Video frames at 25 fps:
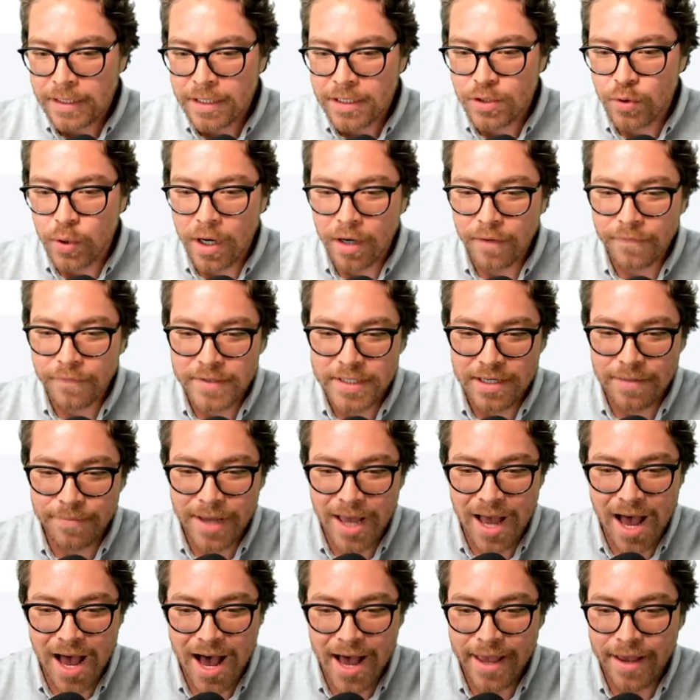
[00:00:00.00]
12
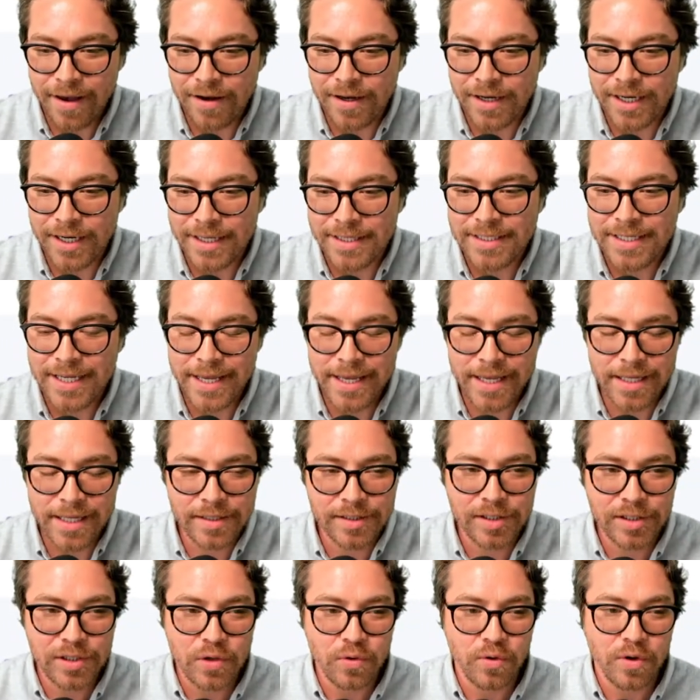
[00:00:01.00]
dBi on a
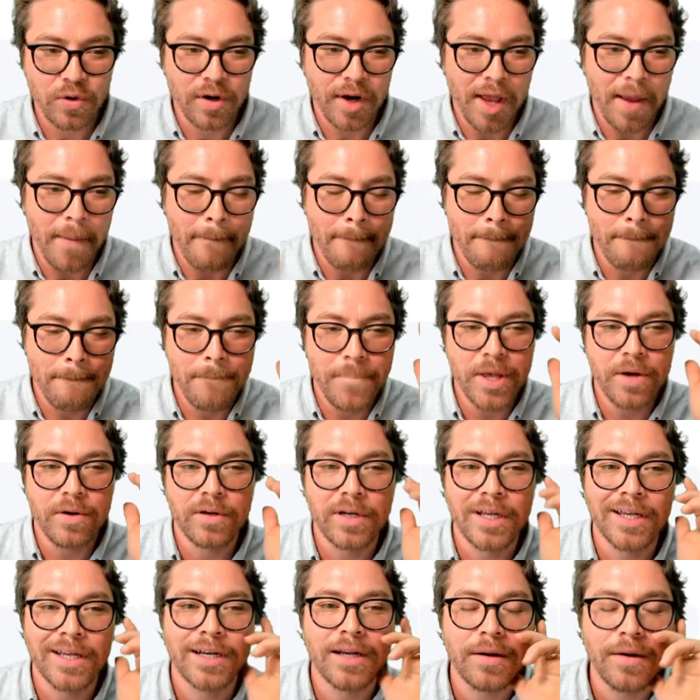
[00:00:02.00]
10 story
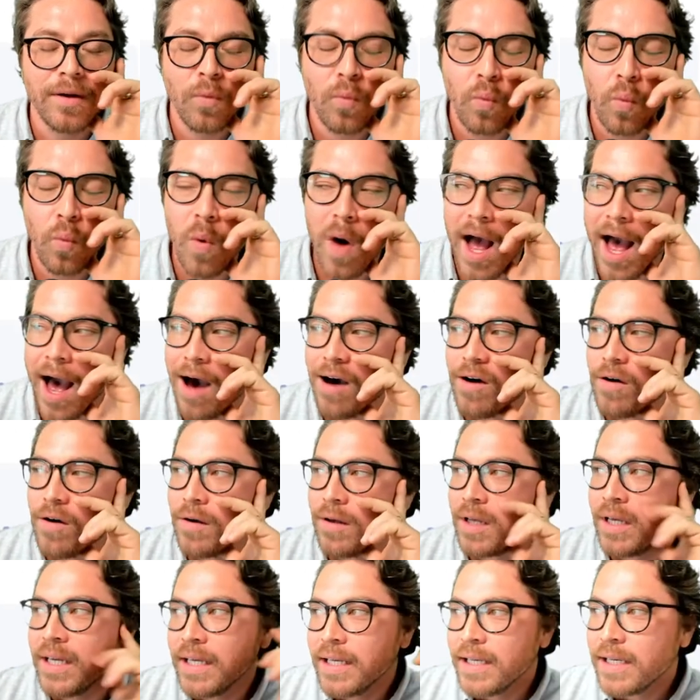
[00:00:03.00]
building. Wow.
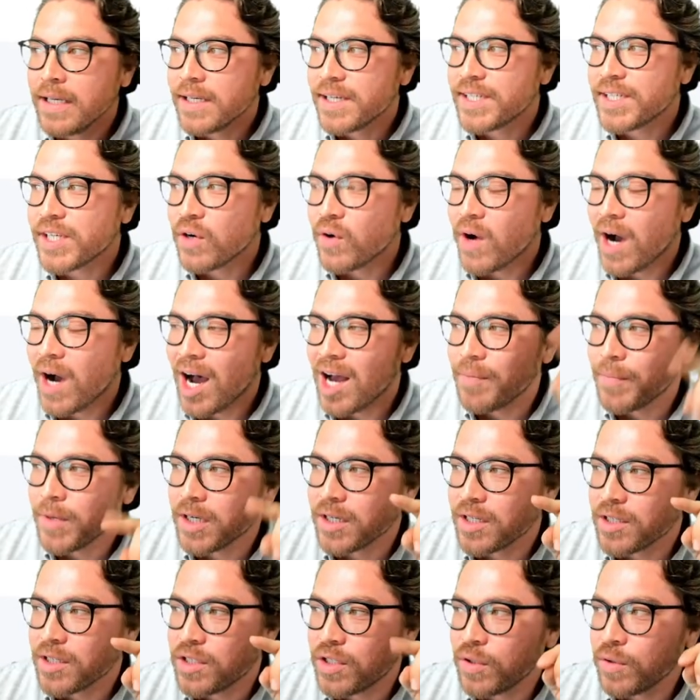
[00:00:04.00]
So I'm
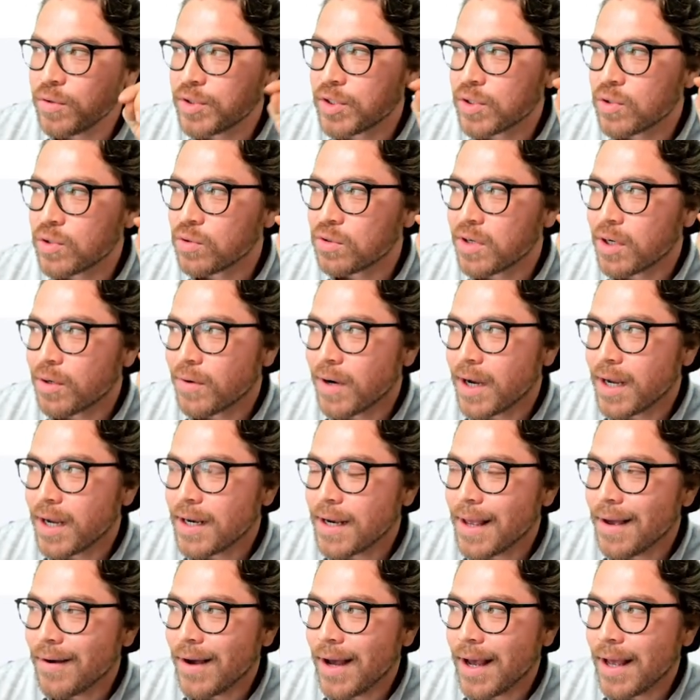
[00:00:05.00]
on a two story right
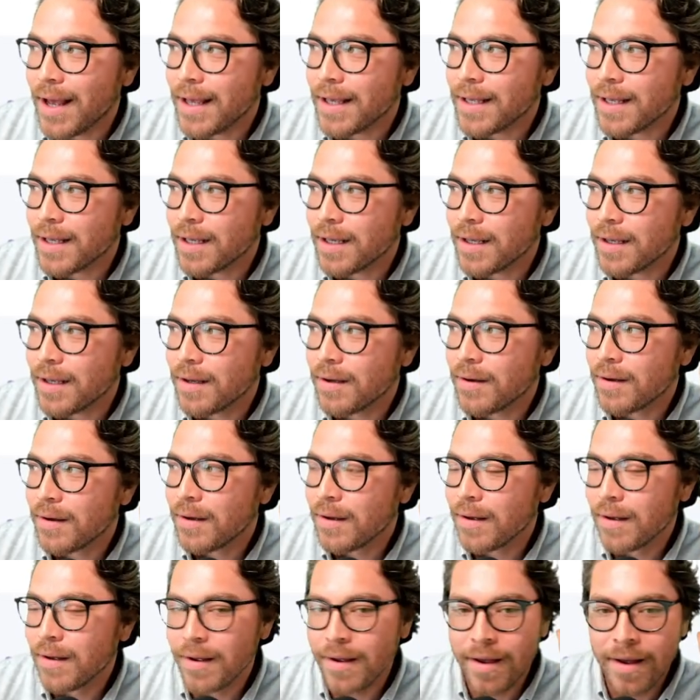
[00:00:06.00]
now. I
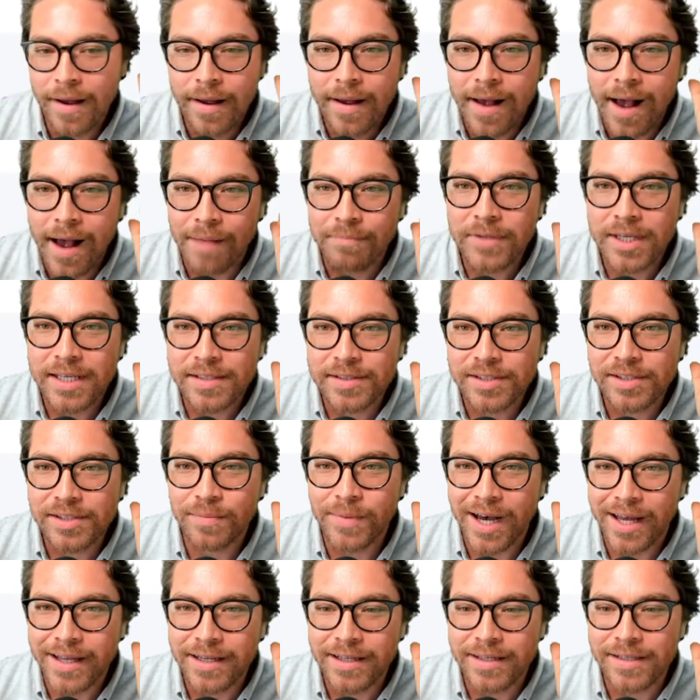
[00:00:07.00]
I'm getting
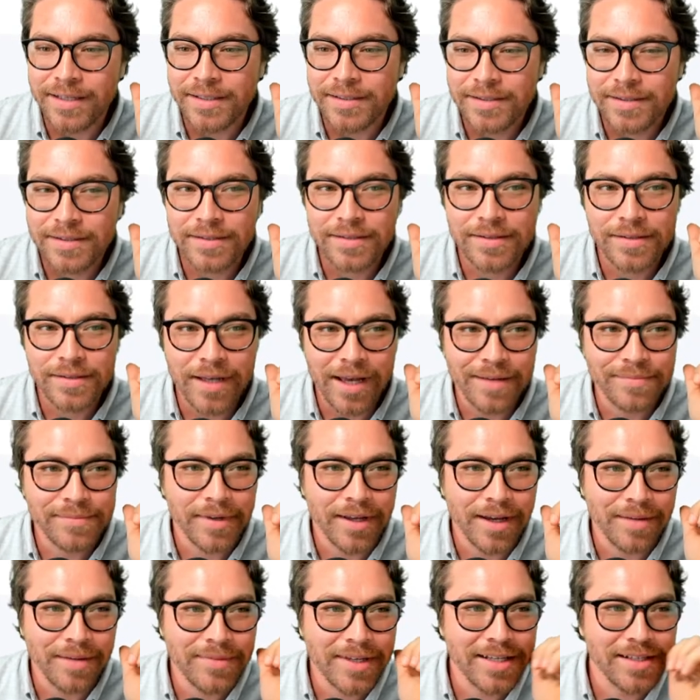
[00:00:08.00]
some ideas. I'm,
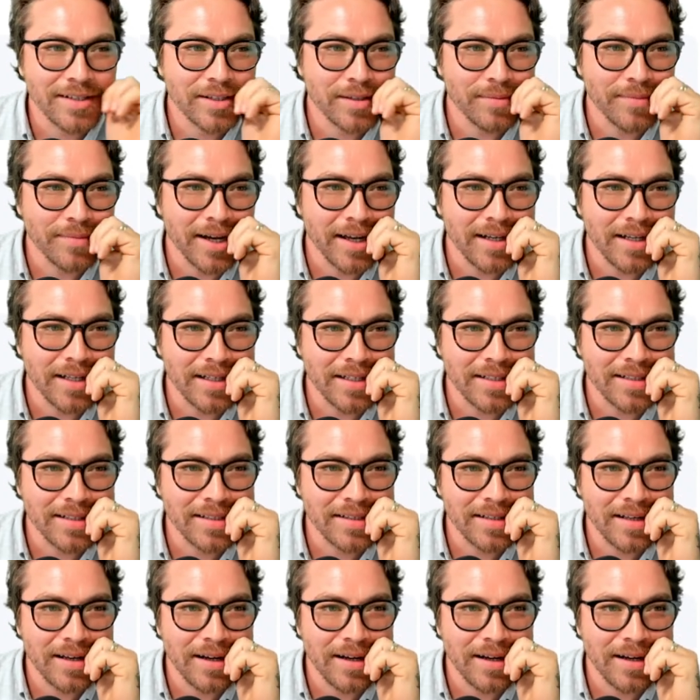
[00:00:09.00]
I'm getting some ideas.